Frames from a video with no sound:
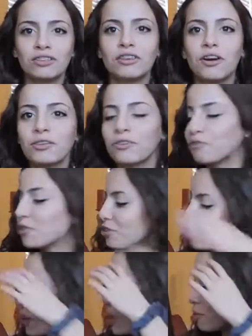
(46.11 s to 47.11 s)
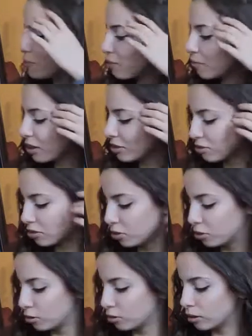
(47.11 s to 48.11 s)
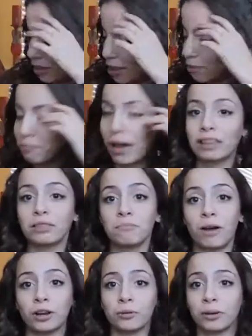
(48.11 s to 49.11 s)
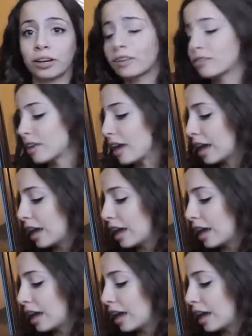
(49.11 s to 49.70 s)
So the first store we went to, Bath and Body Works,